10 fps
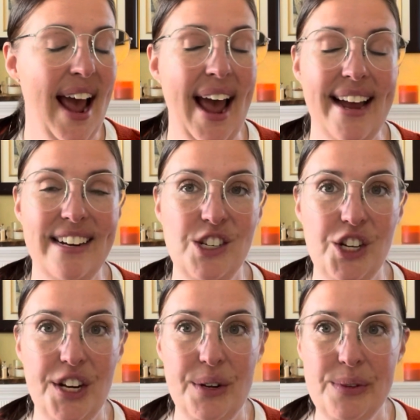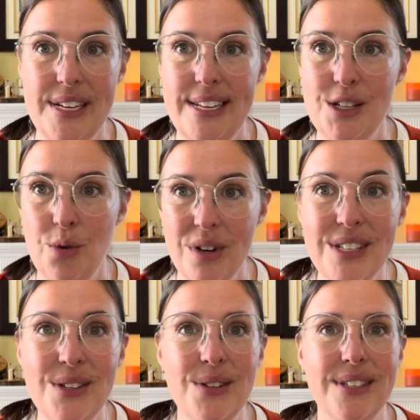and she uses
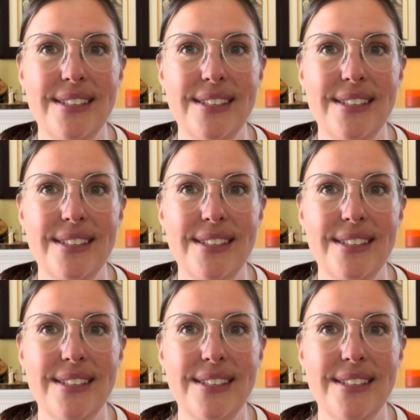crystals.